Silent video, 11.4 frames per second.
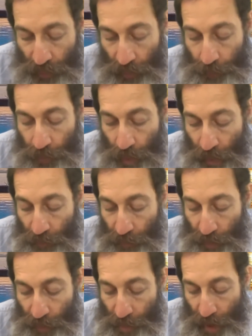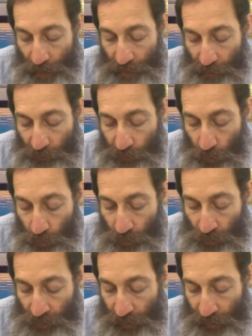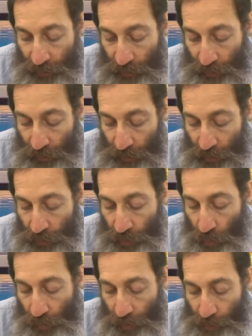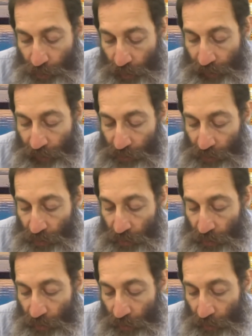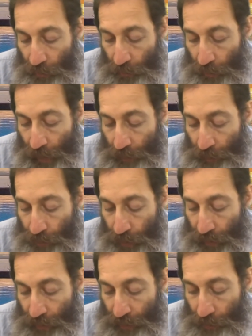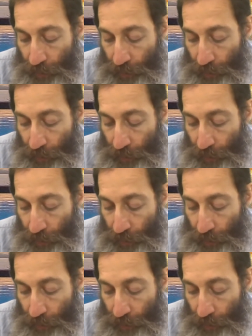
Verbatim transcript: A proverb in the mouth of a fool is like a thorny branch uh, ba- brand,